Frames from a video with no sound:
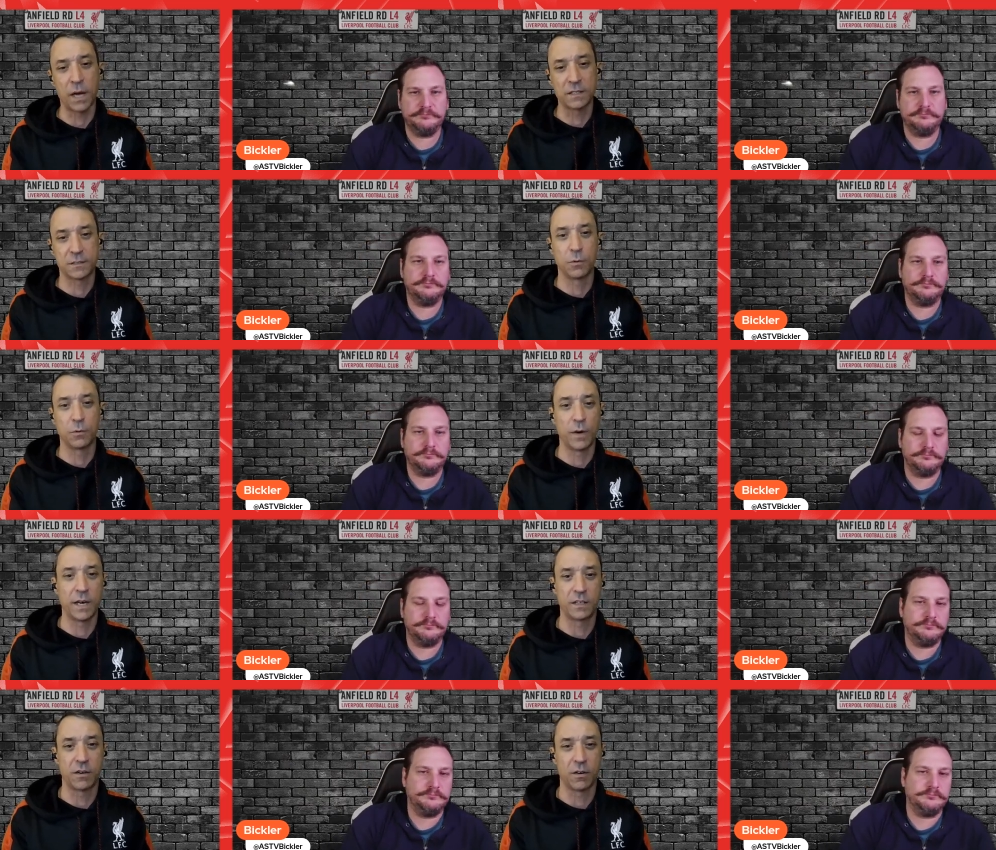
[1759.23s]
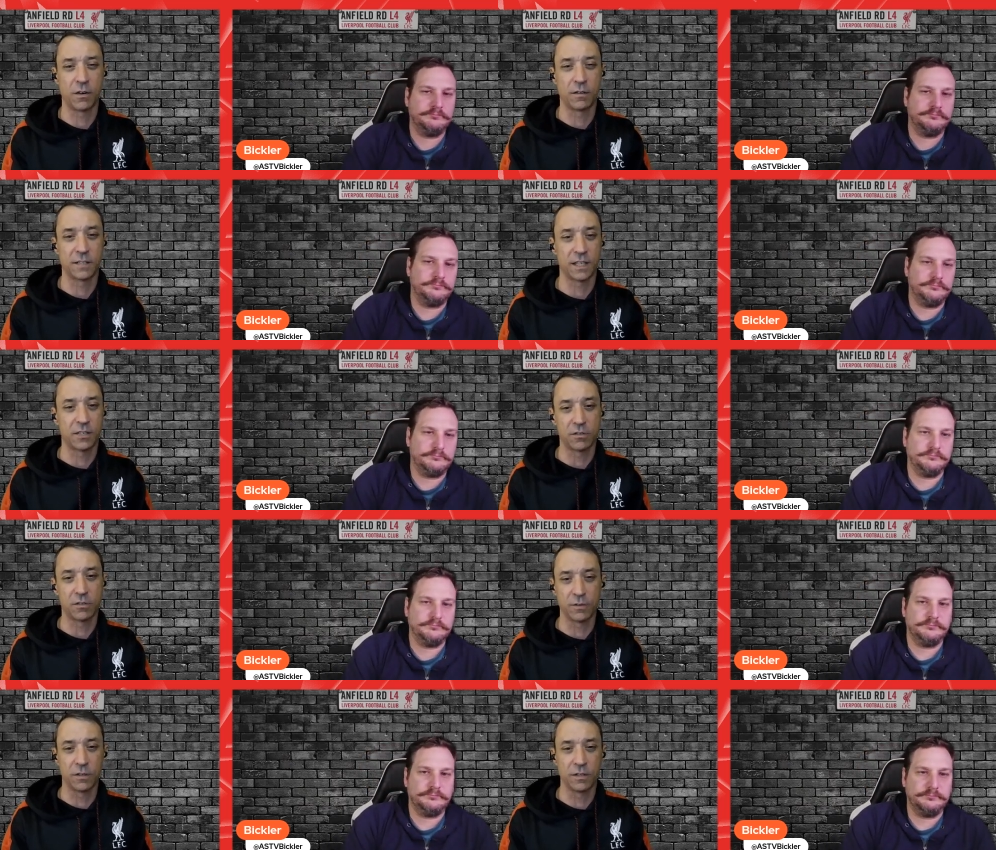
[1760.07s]
Speaker 1: possible red cards. I
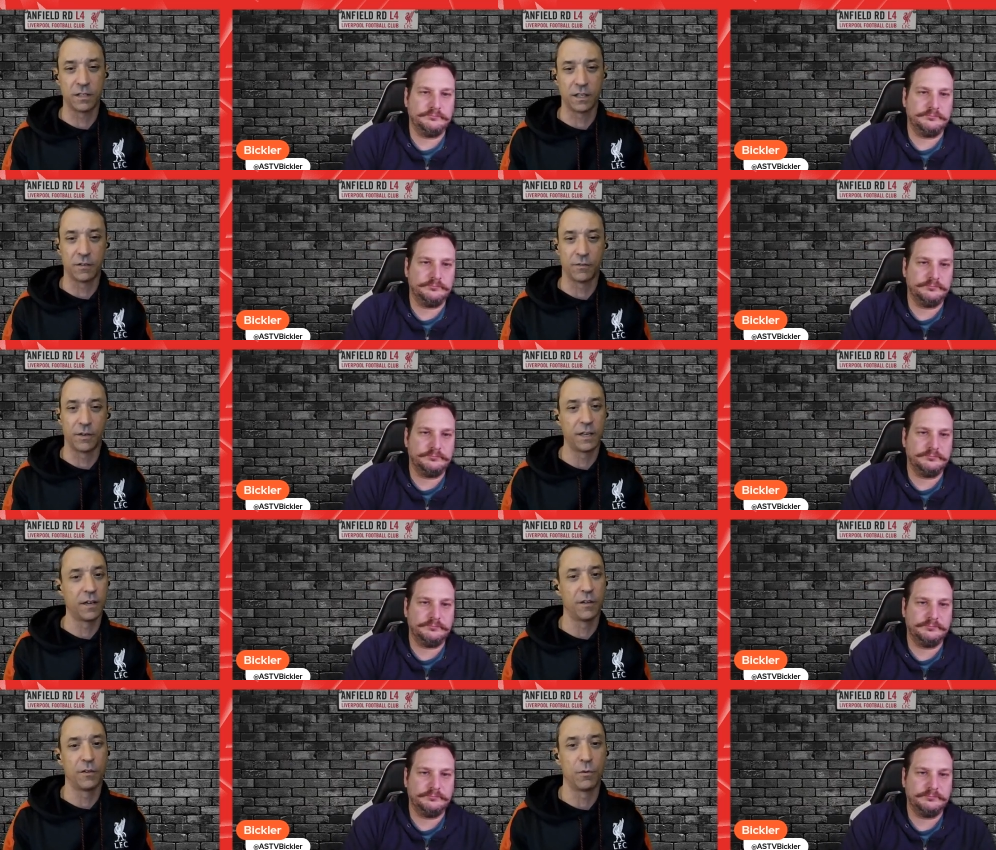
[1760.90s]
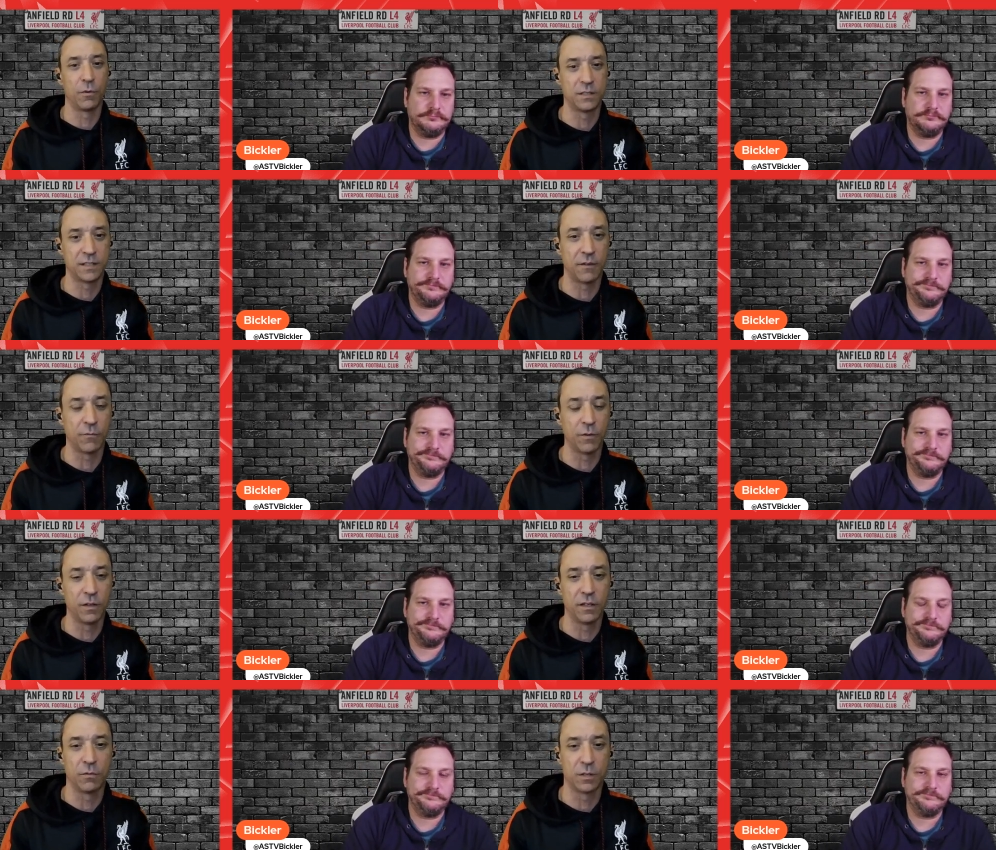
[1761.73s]
couldn't really think of any other ones that
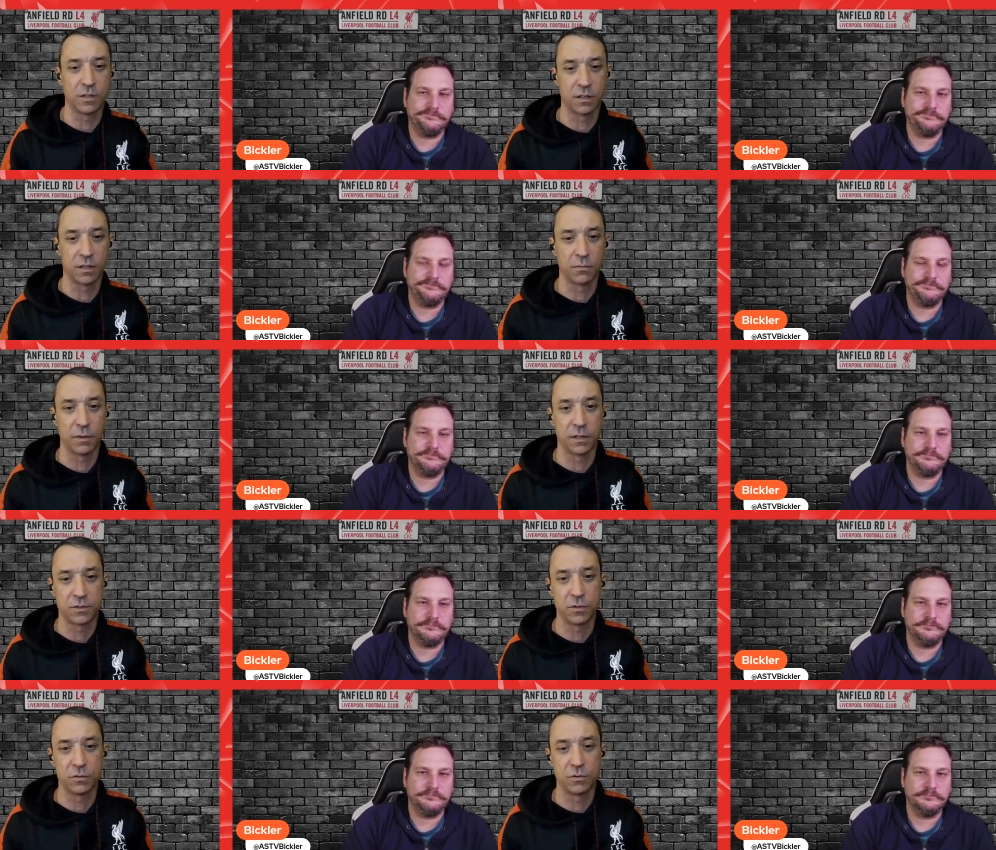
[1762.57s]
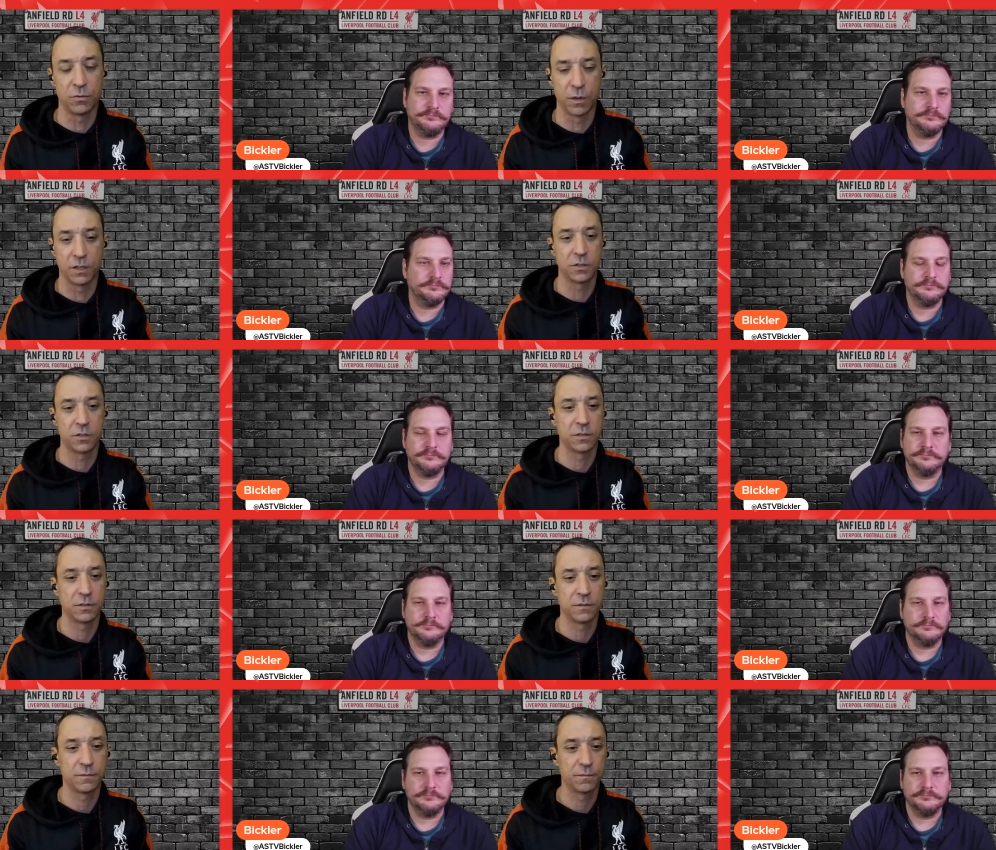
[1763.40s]
really were talked about too too
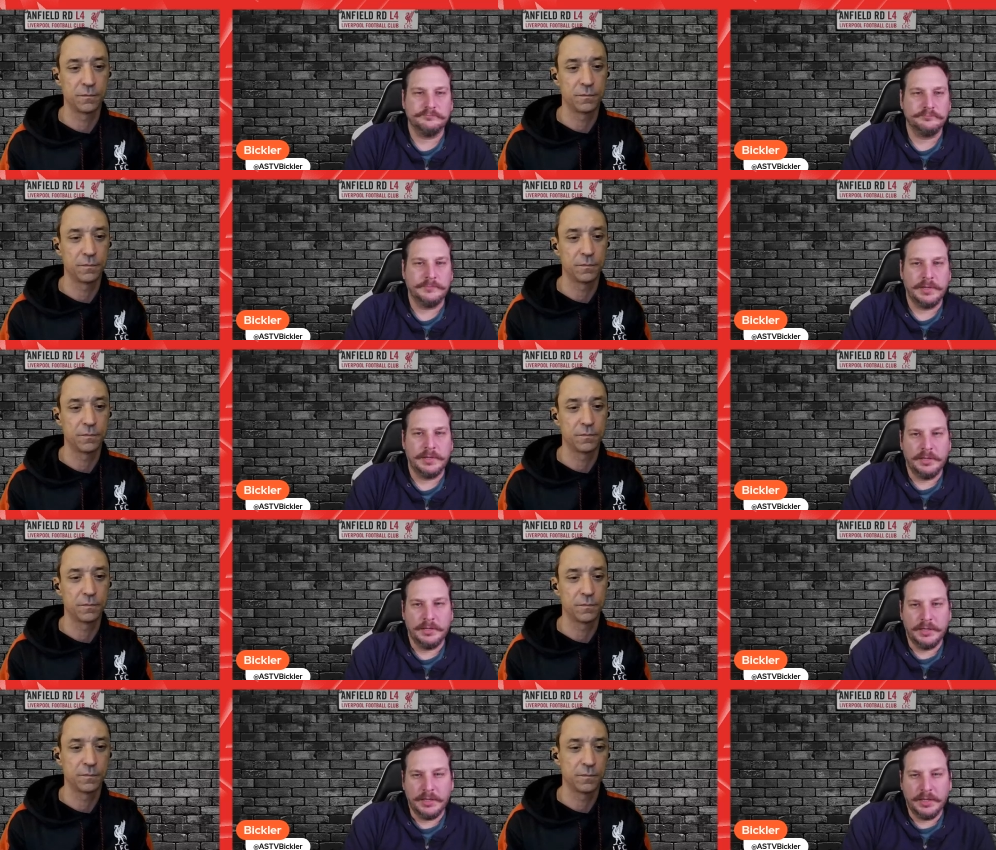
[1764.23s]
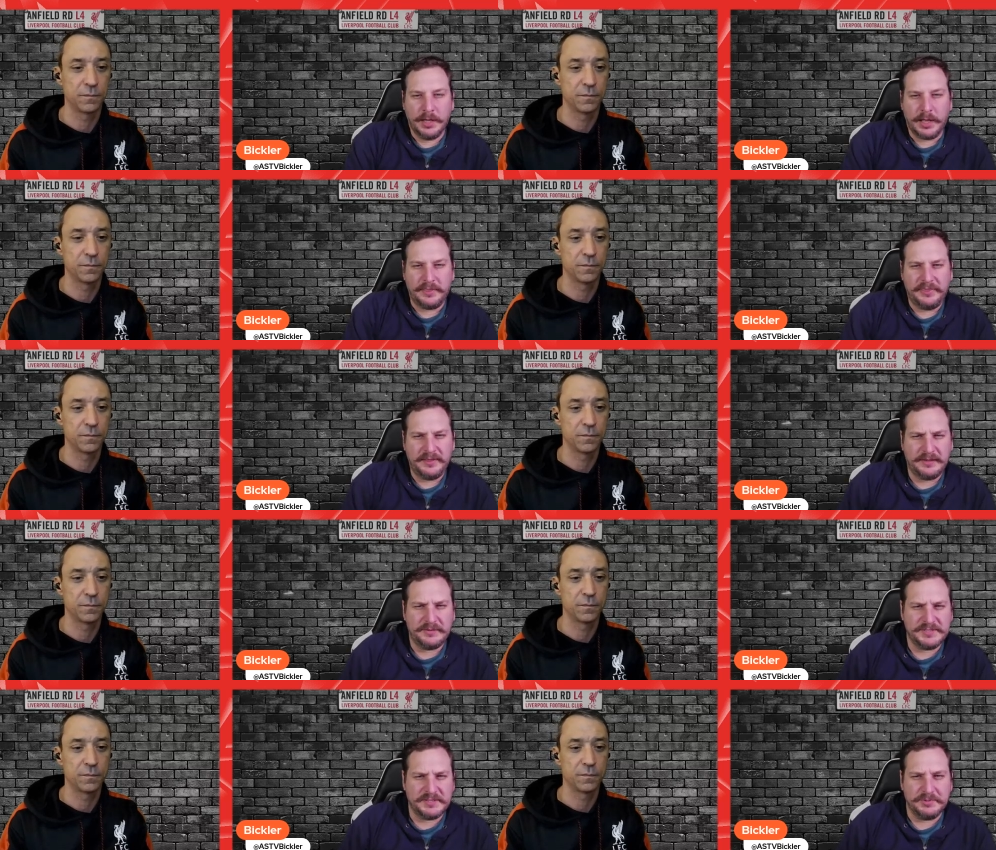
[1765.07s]
much.
Speaker 2: I think that
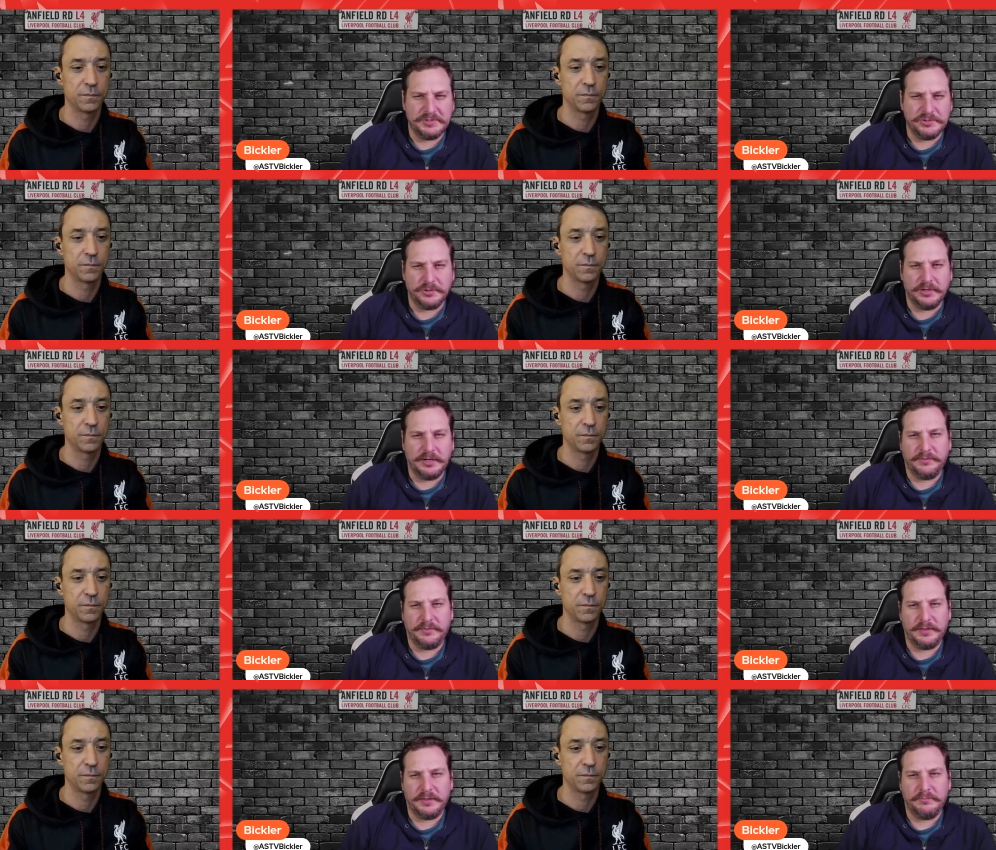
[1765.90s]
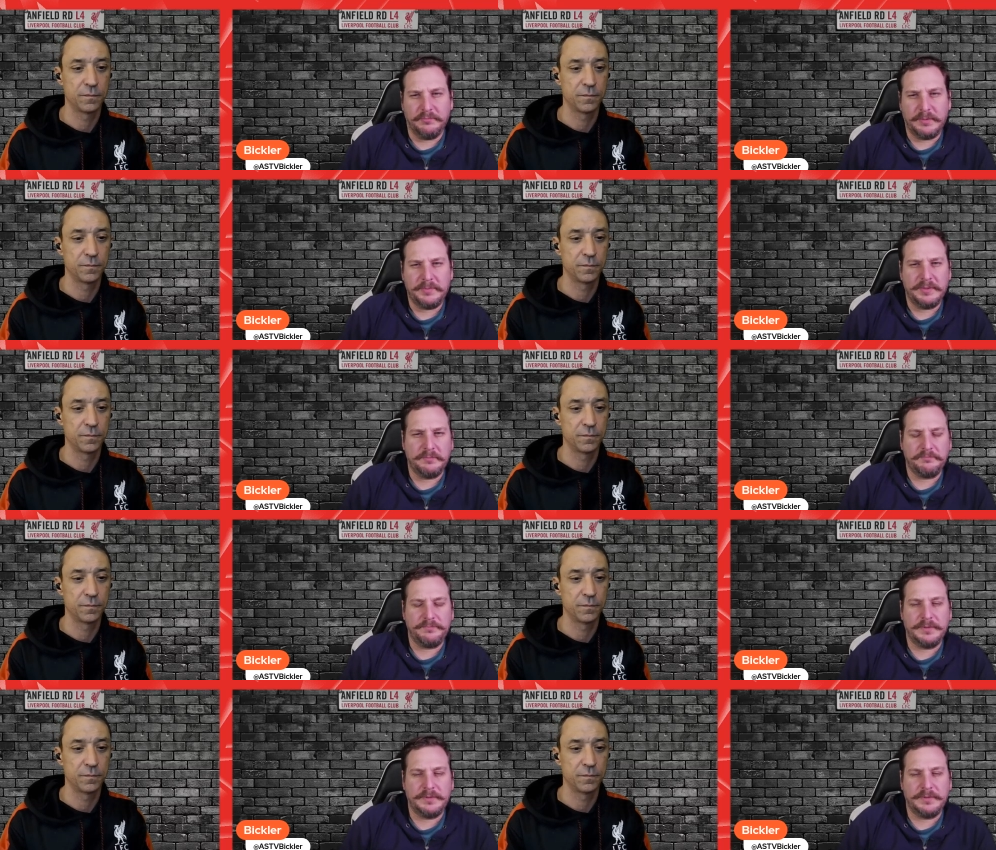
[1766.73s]
was the majority of them. Maybe the